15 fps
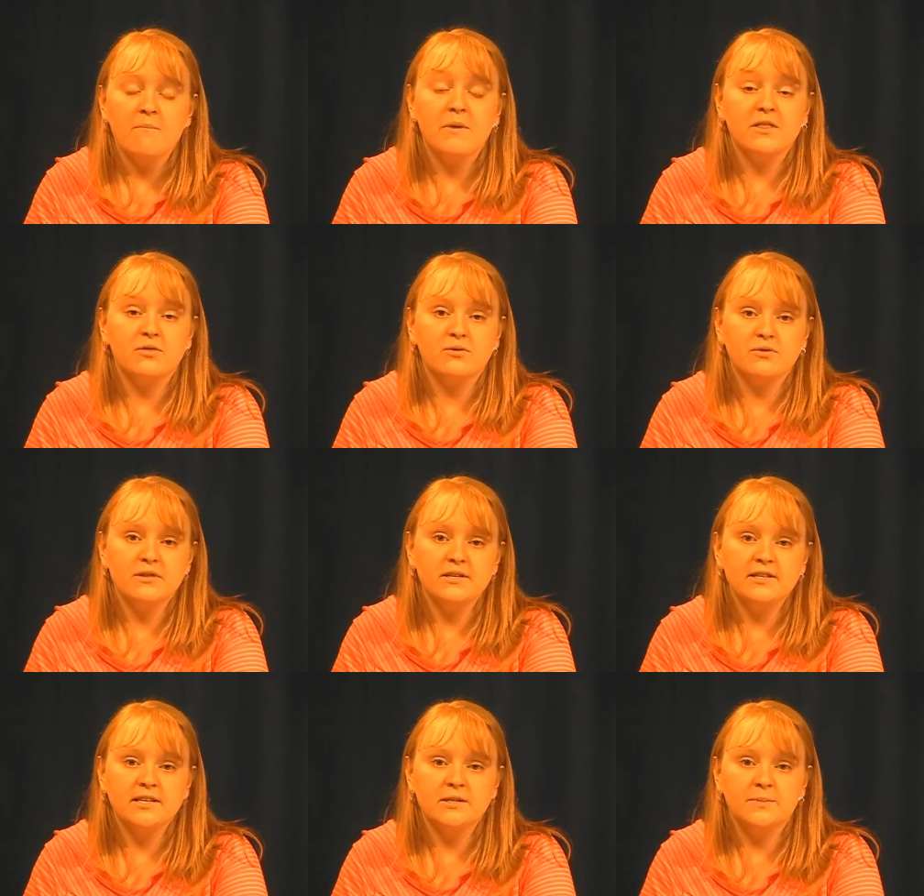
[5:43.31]
But through
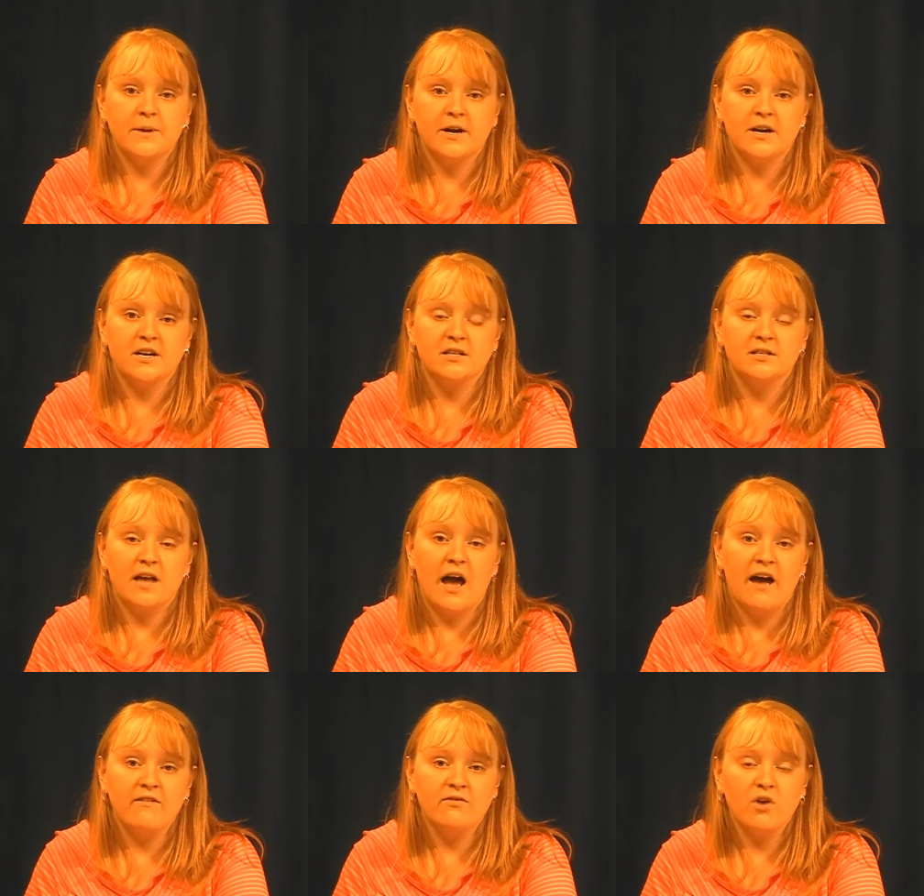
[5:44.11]
this experience,
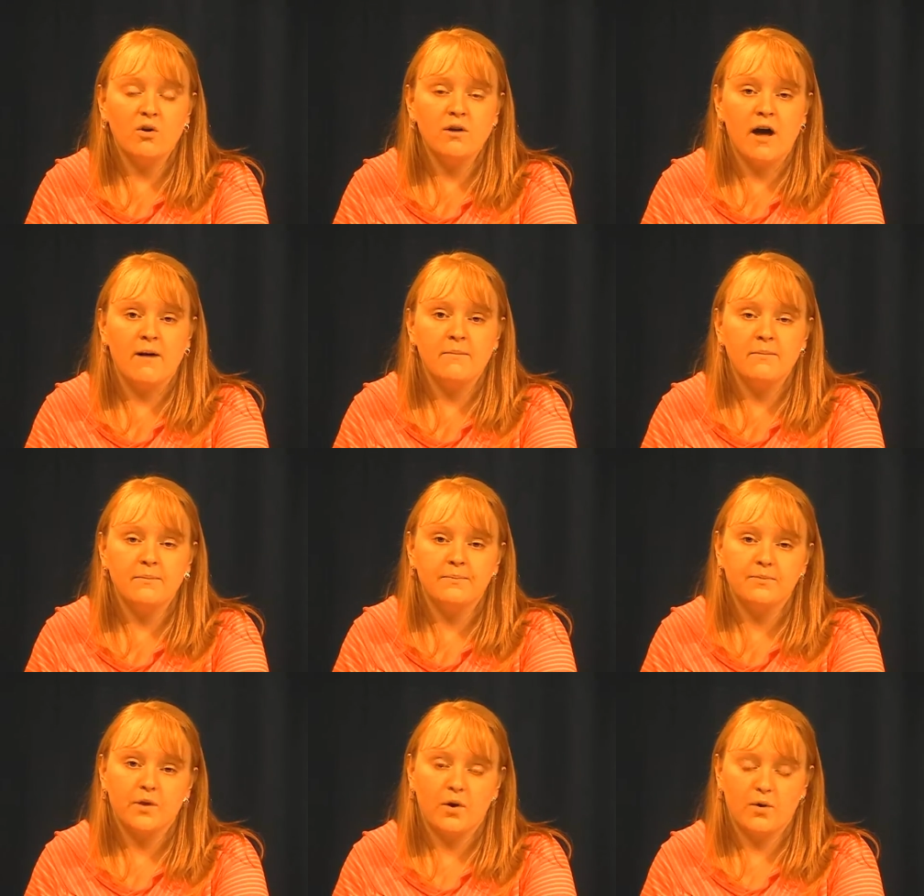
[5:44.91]
I've grown up,
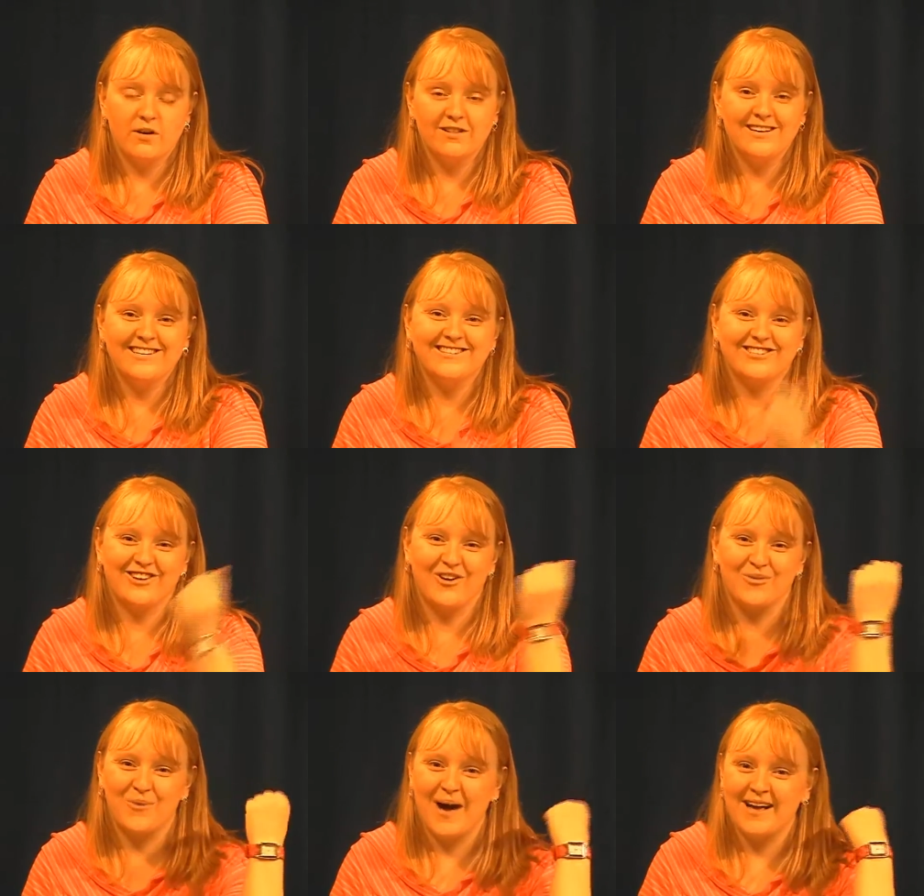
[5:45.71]
or at least
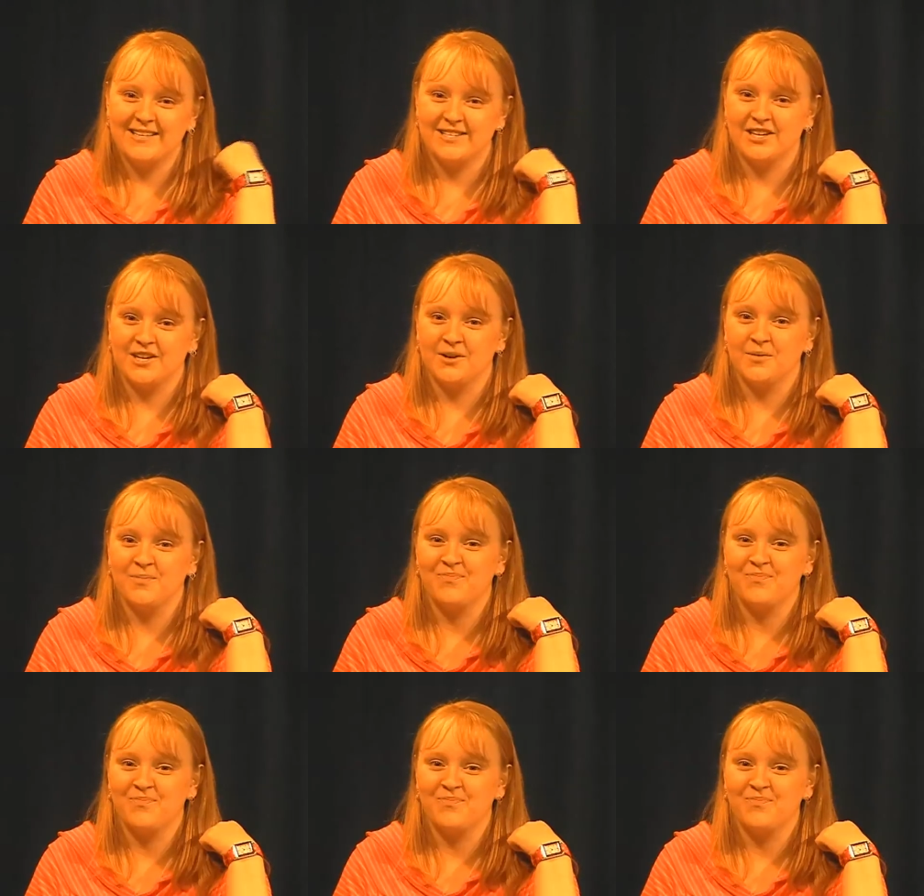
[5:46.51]
grown wiser,